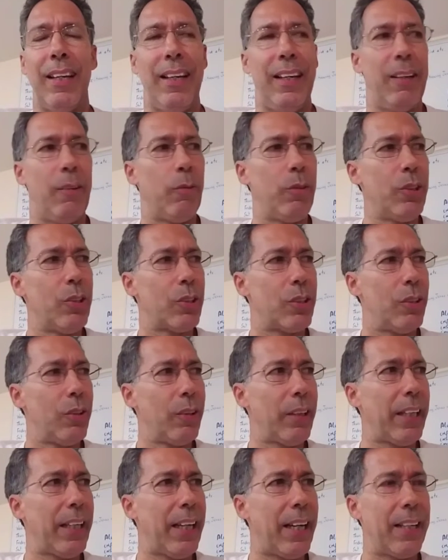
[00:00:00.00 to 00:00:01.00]
and we're just
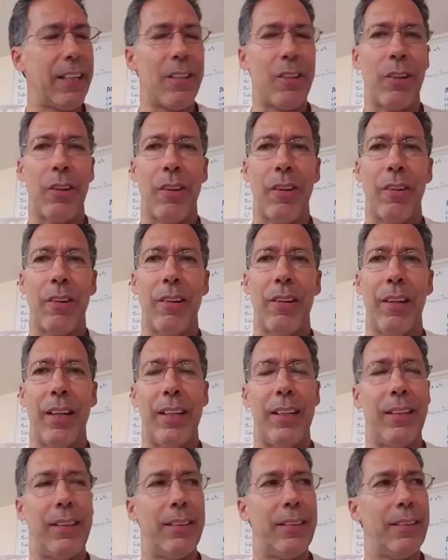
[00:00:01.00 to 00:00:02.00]
looking at each other,
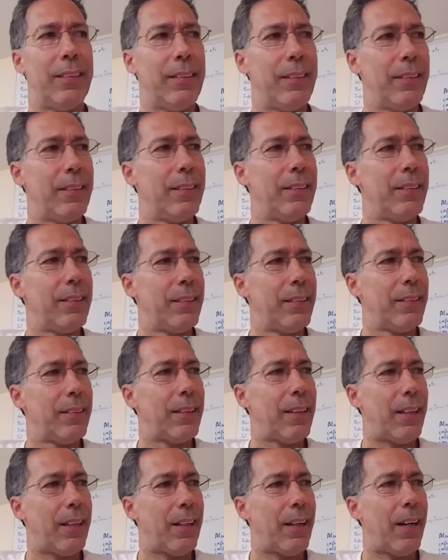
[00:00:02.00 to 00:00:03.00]
and
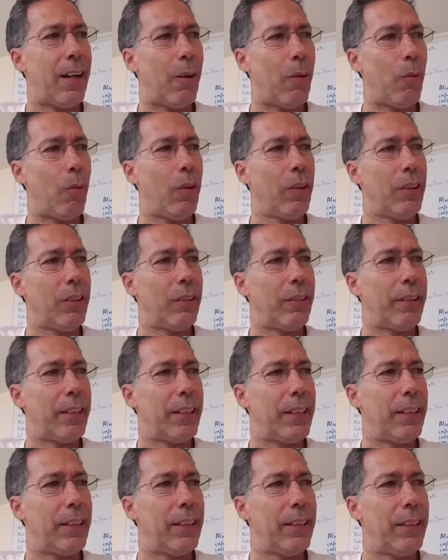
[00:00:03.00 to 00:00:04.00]
I'm
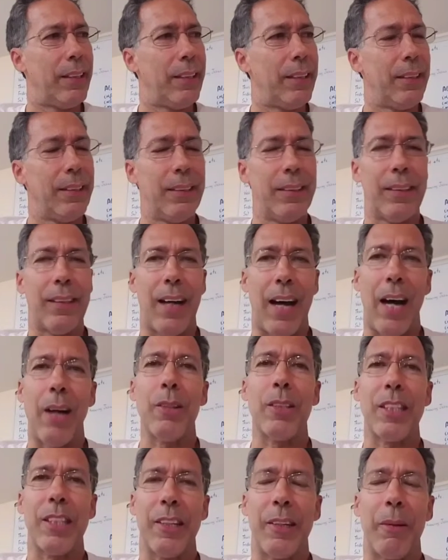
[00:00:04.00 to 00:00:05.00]
wondering,
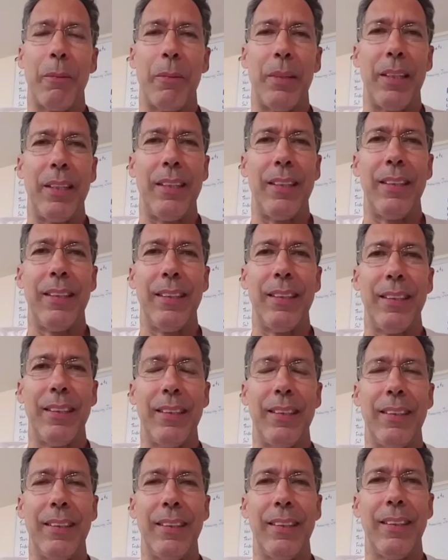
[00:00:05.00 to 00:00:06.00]
how's it going to be?
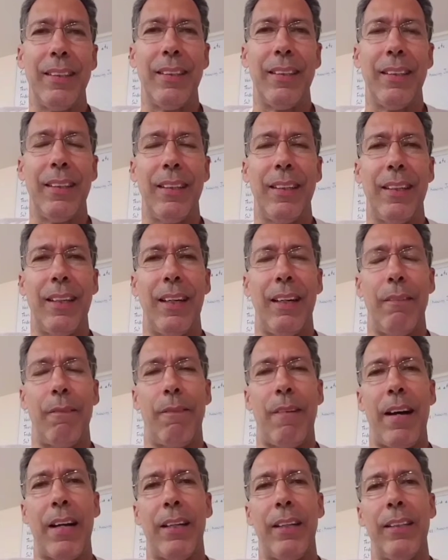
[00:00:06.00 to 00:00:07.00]
And
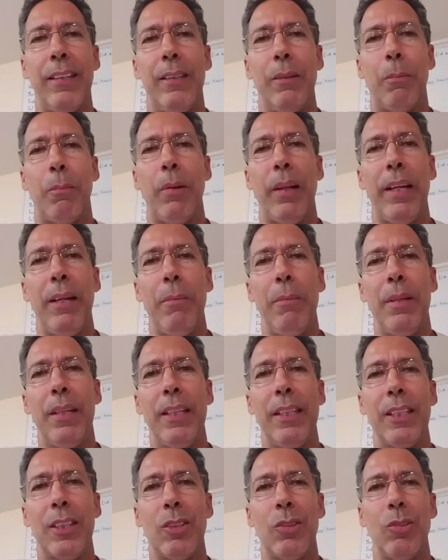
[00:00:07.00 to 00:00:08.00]
finally, the plane
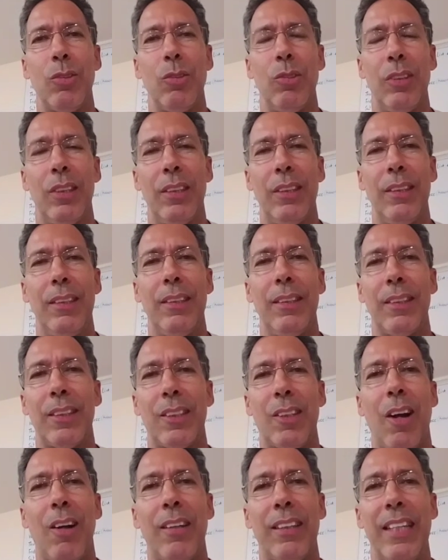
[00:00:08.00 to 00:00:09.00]
begins to
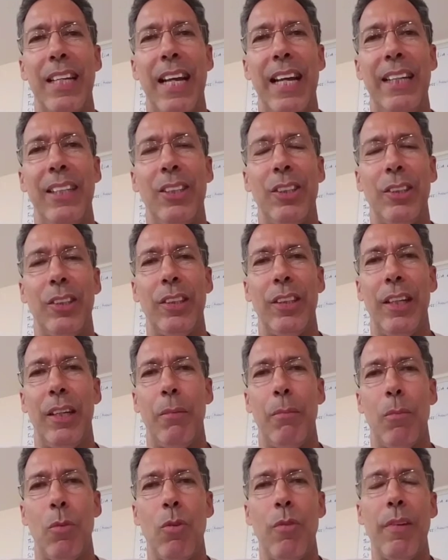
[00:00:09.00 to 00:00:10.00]
start the engine
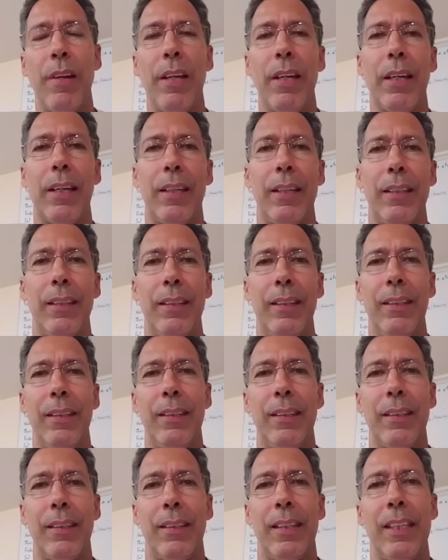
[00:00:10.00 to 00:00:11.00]
and moving, and
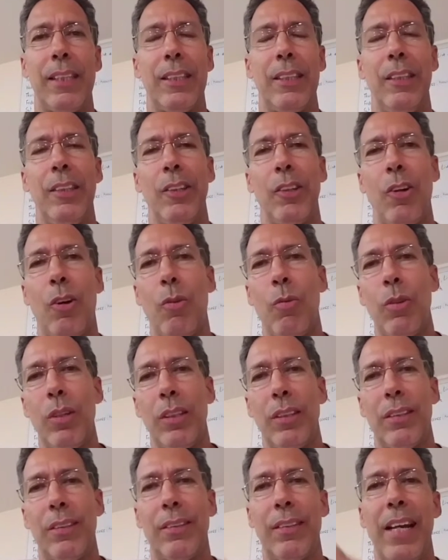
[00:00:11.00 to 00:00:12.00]
next thing you know, we're
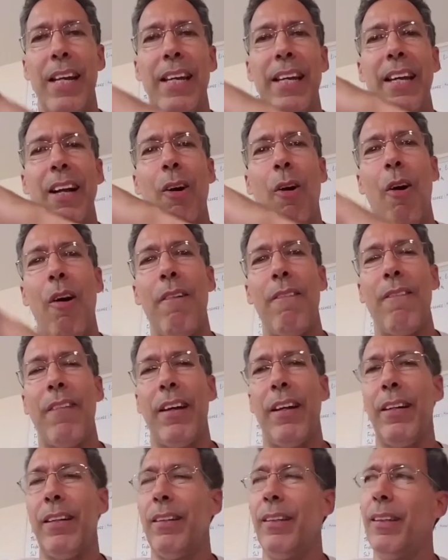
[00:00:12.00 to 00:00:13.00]
taking off.
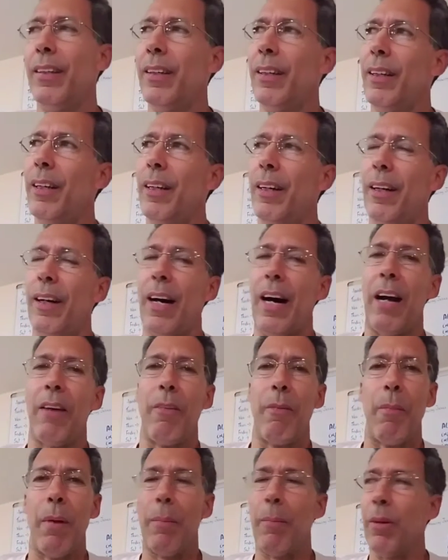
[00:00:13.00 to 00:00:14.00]
And I
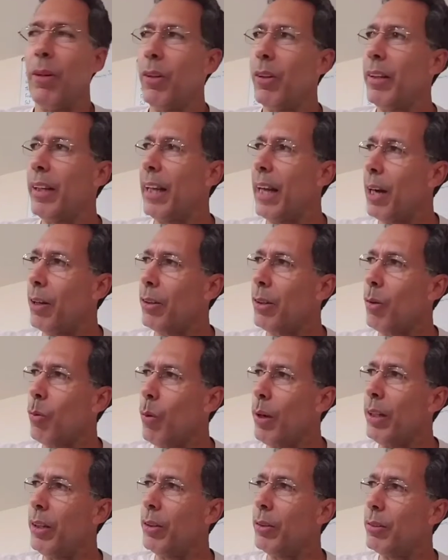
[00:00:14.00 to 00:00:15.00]
remember looking out the
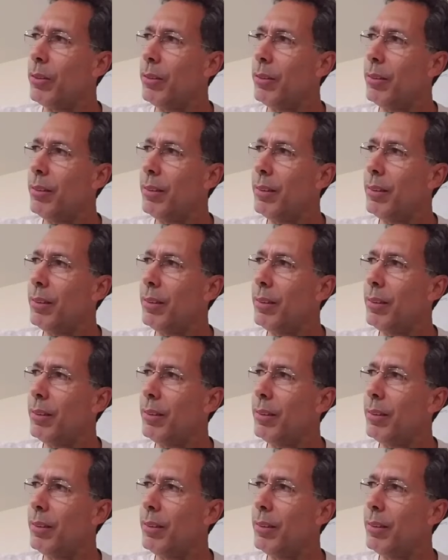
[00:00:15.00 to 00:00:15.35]
window,